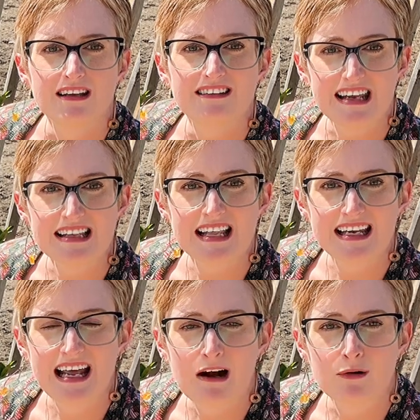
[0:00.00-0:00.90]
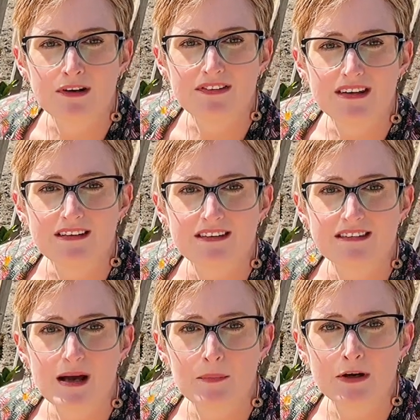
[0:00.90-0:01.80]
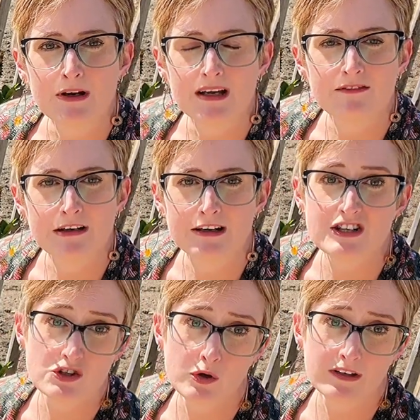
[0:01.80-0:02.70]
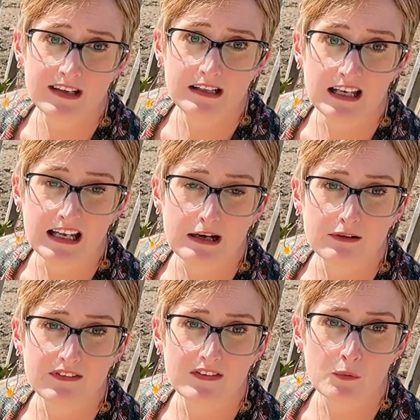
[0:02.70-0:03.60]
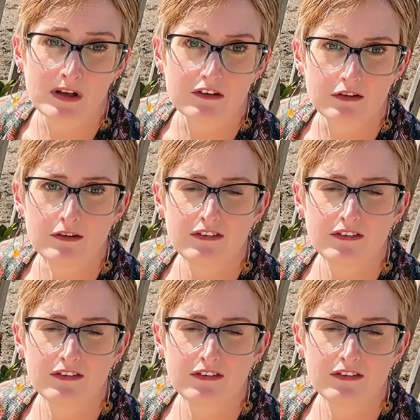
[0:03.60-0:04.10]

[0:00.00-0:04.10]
daylight hours in the summer and very short daylight hours in the winter.